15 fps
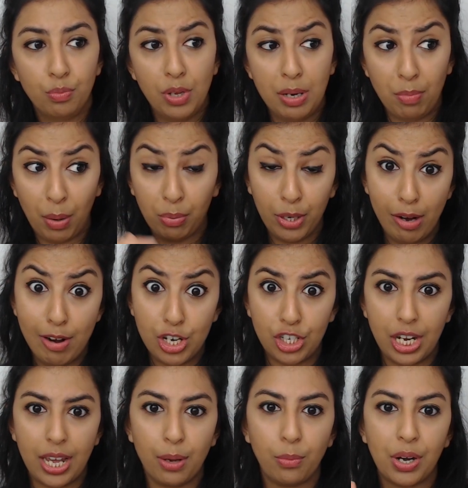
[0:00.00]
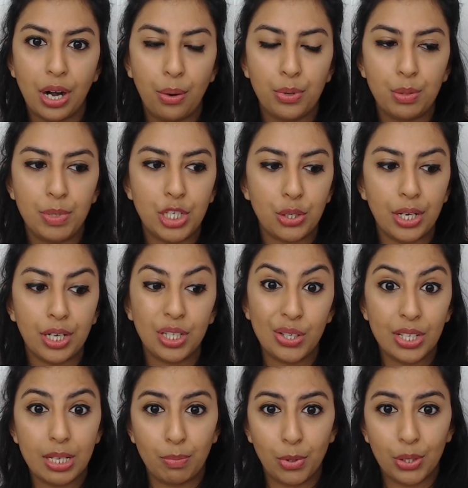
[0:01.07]
in my previous year, when I would be doing
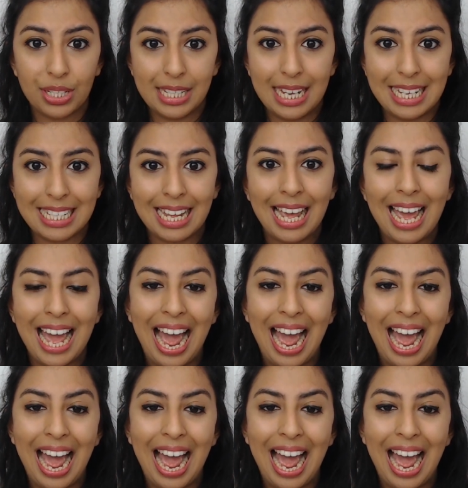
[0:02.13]
dosset boxes